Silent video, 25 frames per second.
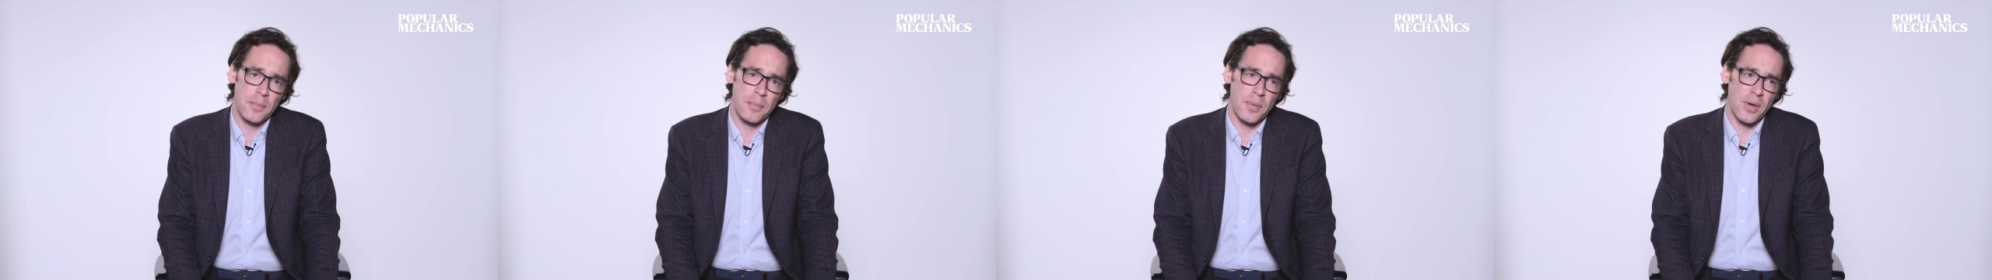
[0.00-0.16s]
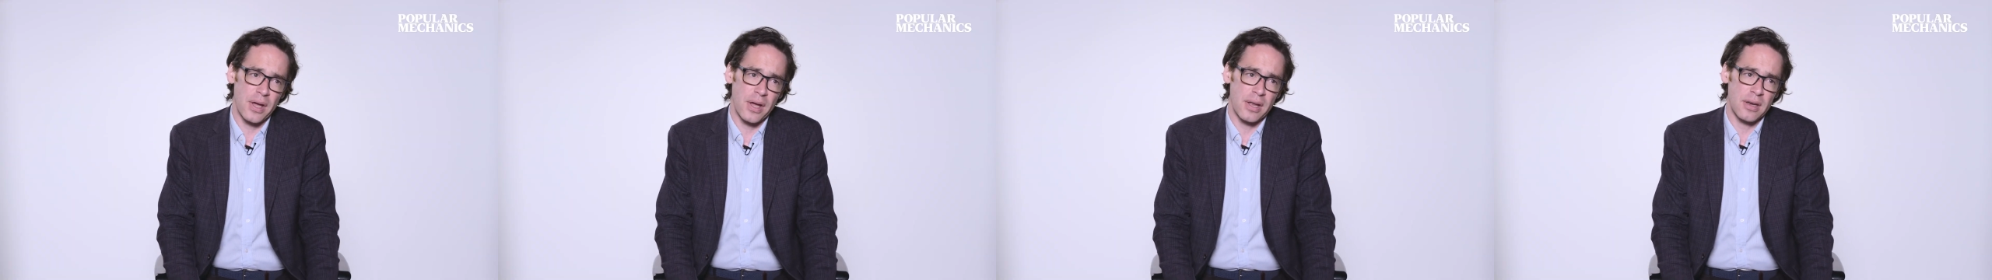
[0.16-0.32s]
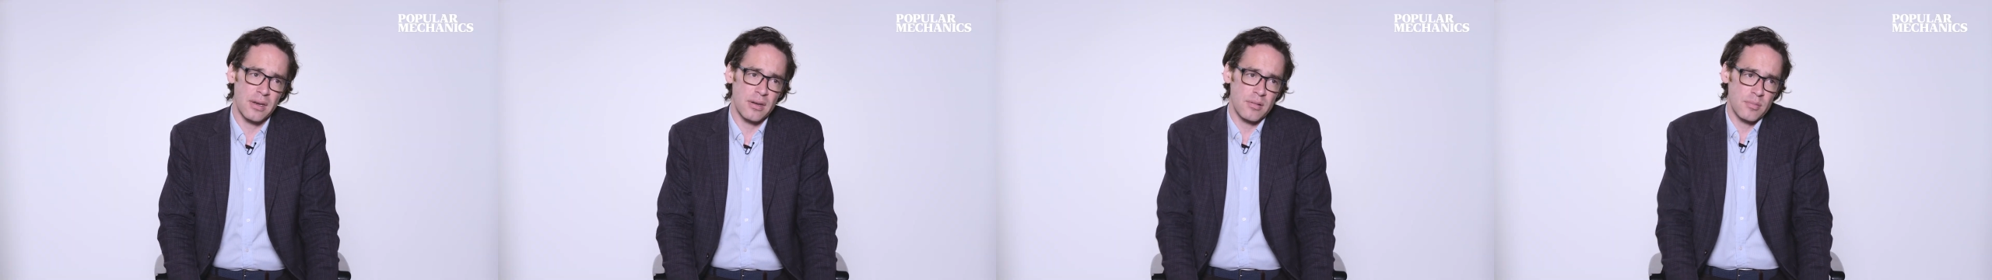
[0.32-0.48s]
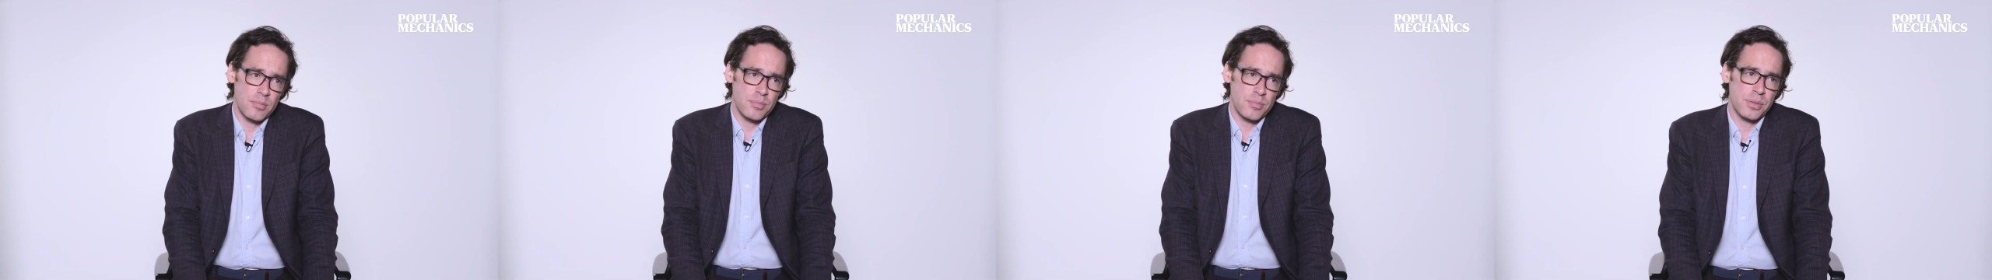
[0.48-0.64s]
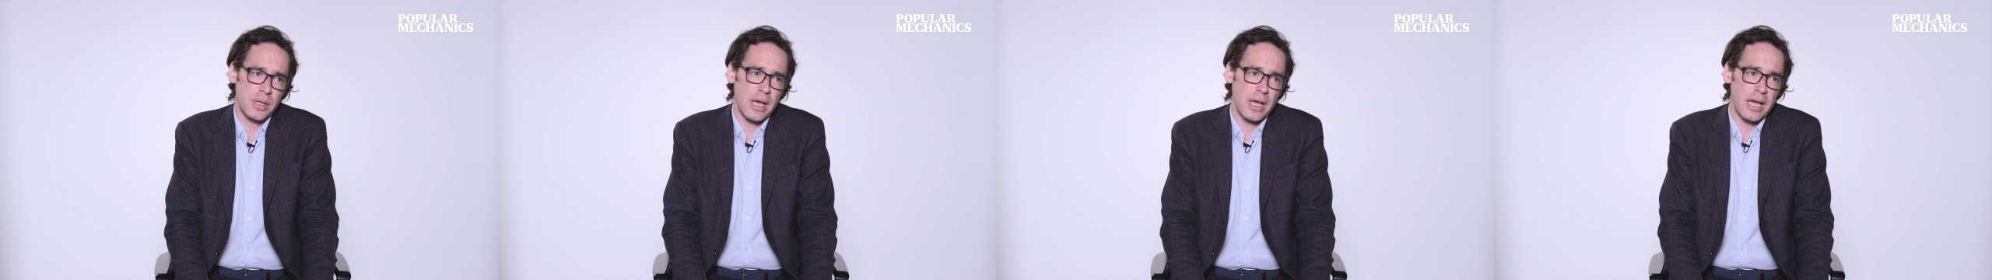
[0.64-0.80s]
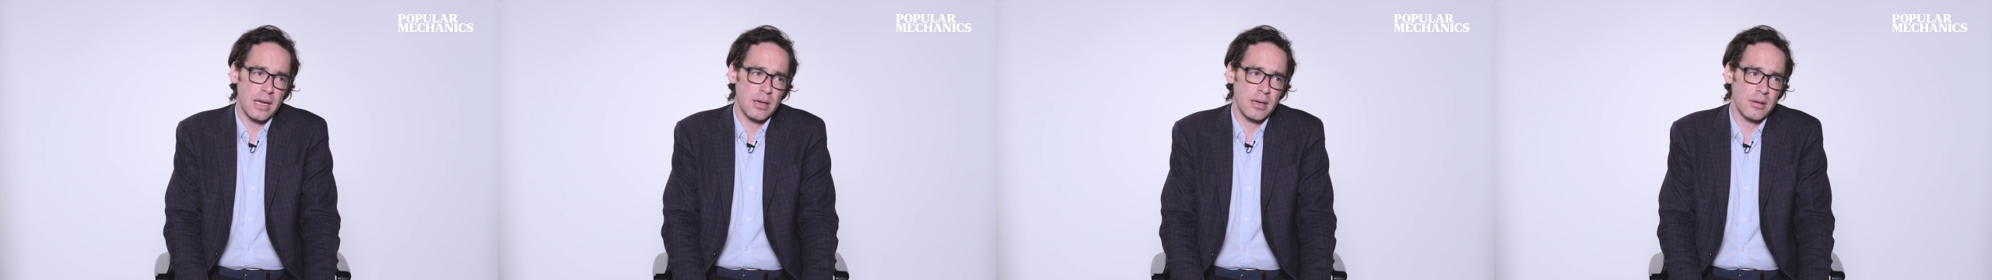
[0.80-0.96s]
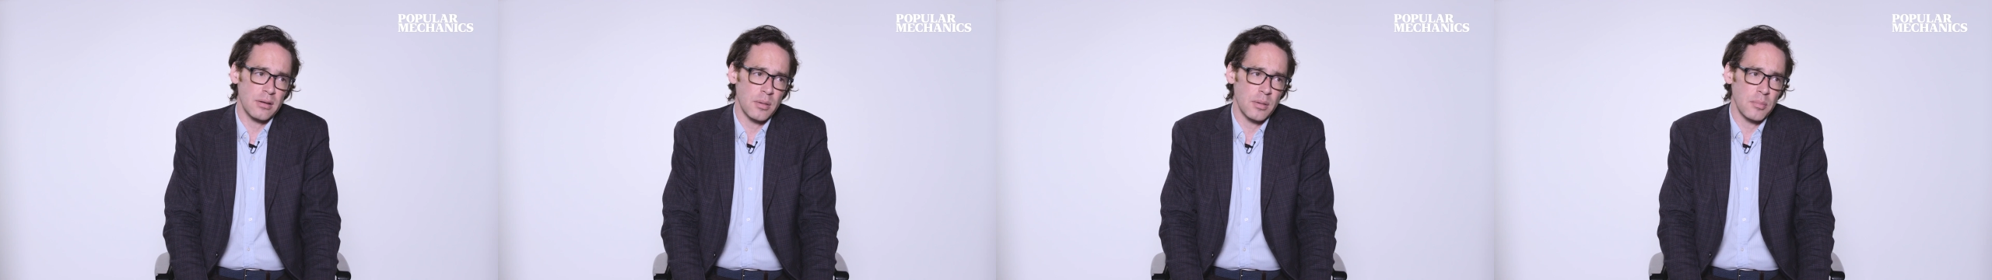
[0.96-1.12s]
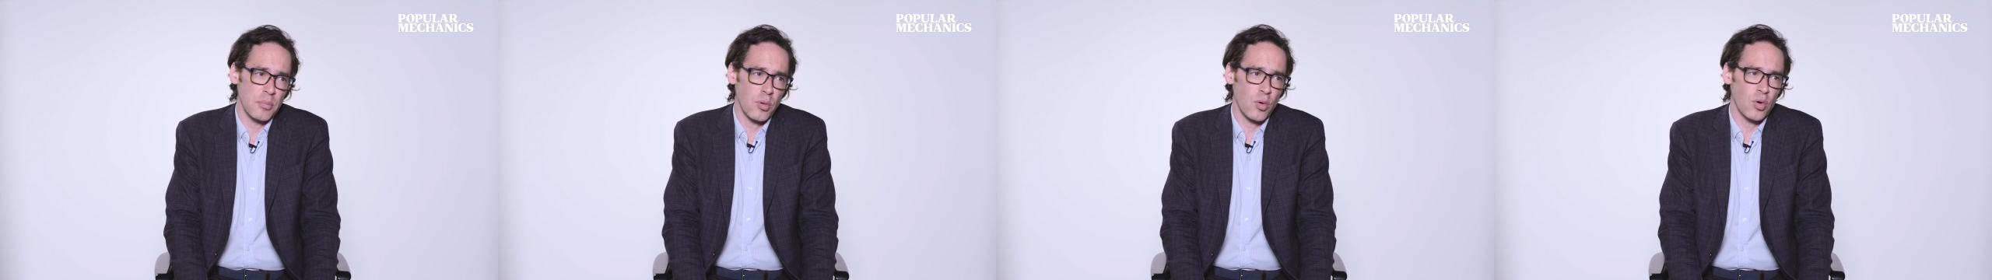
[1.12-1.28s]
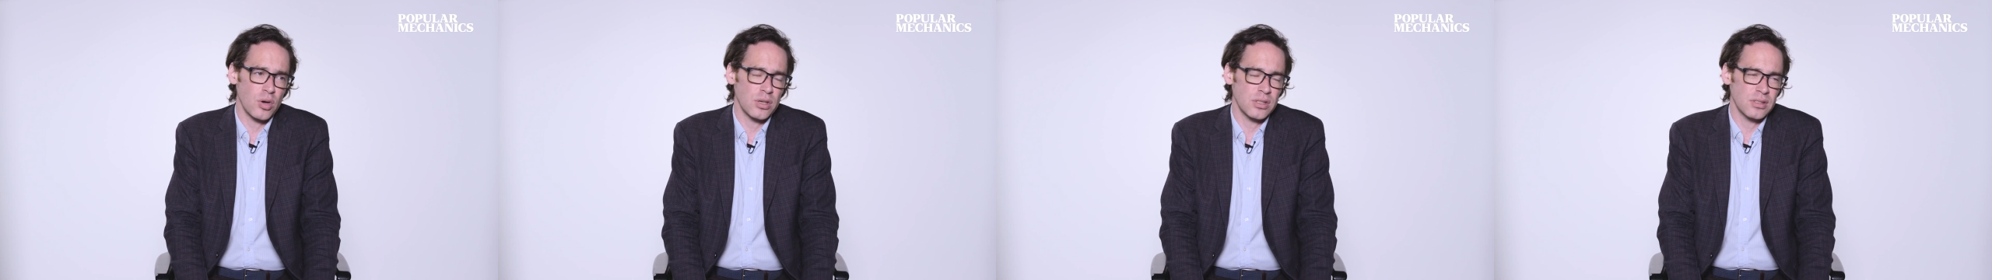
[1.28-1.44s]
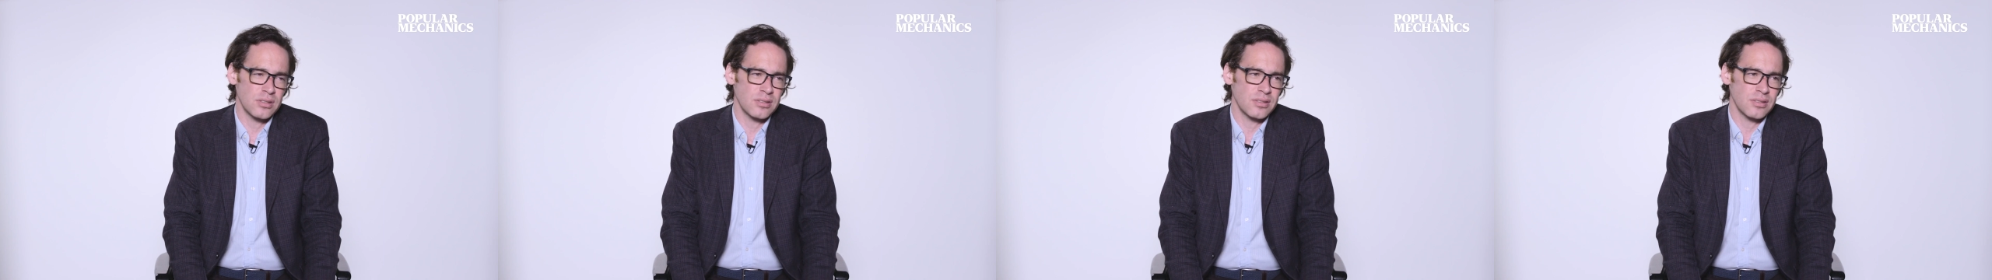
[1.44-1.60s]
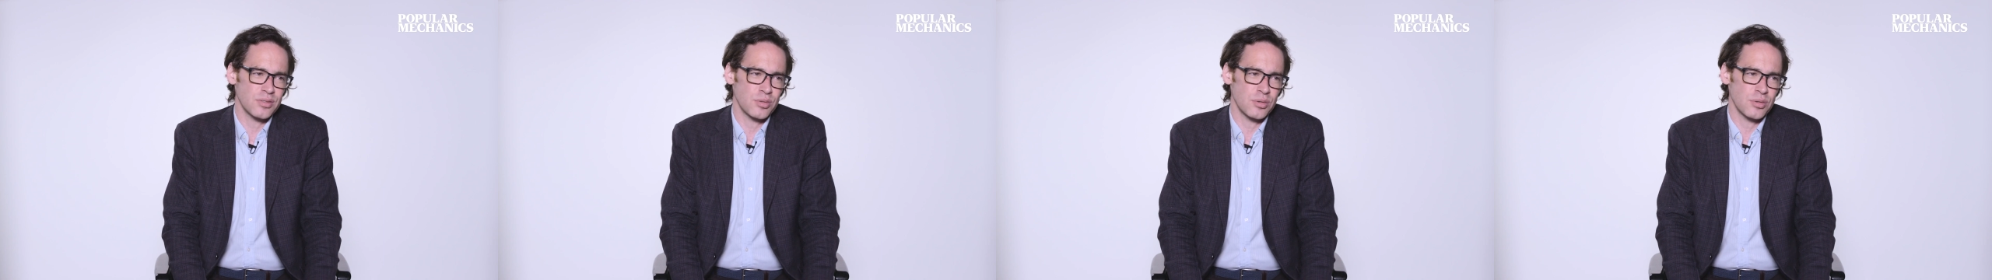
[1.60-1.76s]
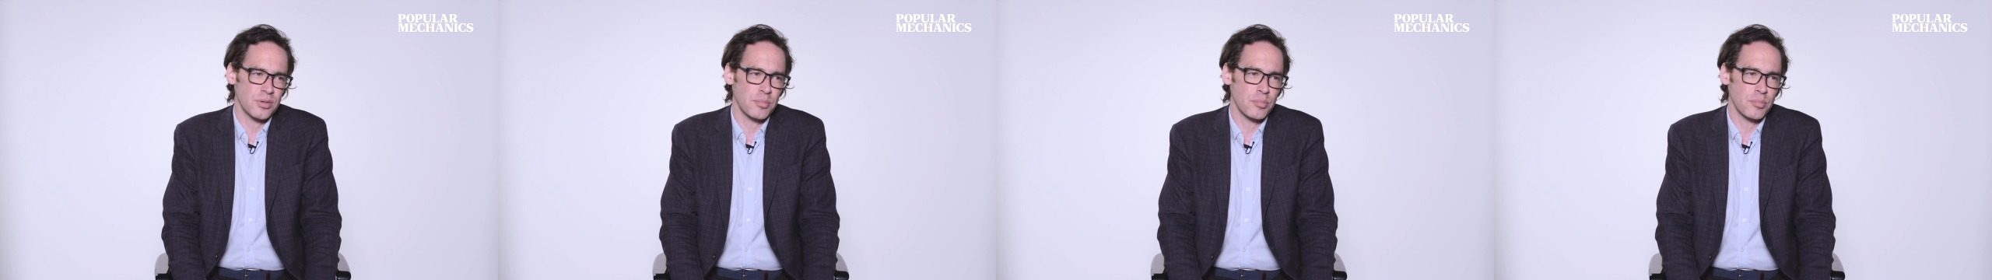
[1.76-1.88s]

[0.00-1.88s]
but played important sort